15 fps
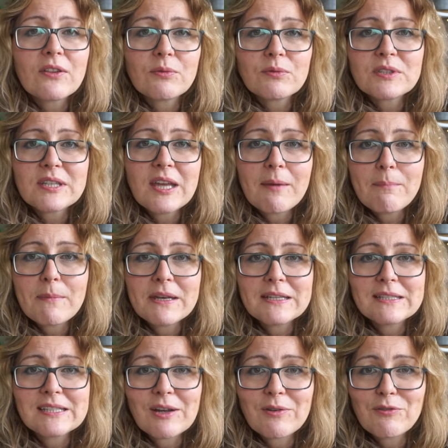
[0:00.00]
that was ten
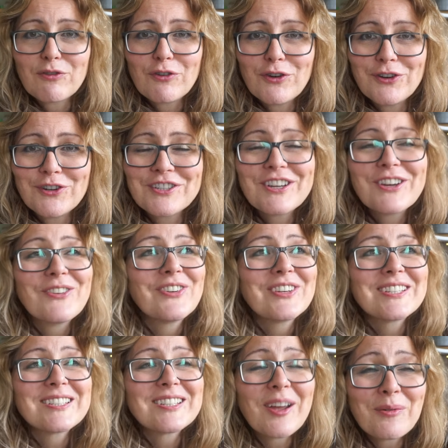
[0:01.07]
minutes down the road,
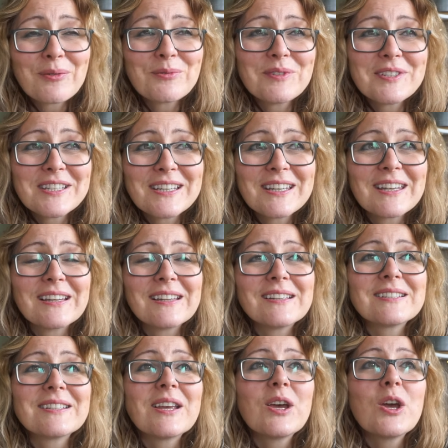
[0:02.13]
which sounds
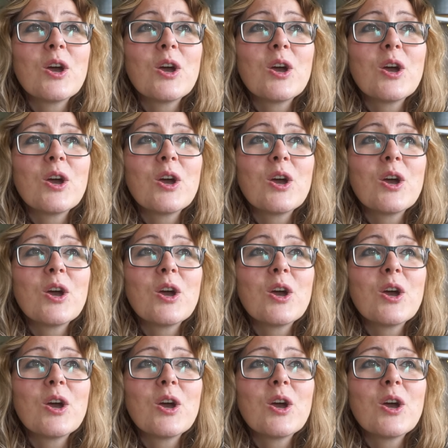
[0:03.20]
ridiculous,